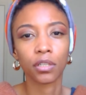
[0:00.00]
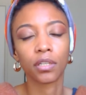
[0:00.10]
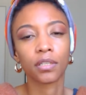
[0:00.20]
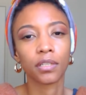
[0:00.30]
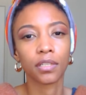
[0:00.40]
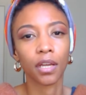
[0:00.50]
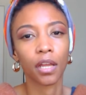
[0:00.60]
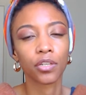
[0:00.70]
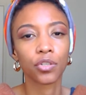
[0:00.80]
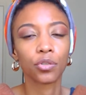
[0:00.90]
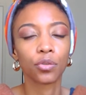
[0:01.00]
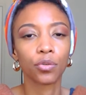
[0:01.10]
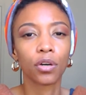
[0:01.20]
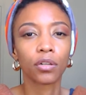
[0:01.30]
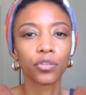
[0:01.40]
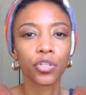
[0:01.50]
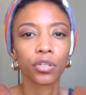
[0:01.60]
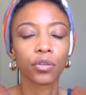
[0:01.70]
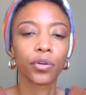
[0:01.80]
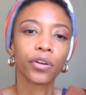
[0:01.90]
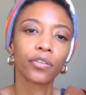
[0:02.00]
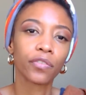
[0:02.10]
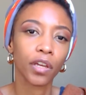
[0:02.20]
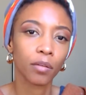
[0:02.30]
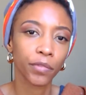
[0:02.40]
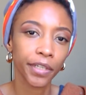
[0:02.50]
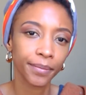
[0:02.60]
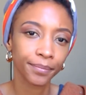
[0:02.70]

it's attached to culture or your family.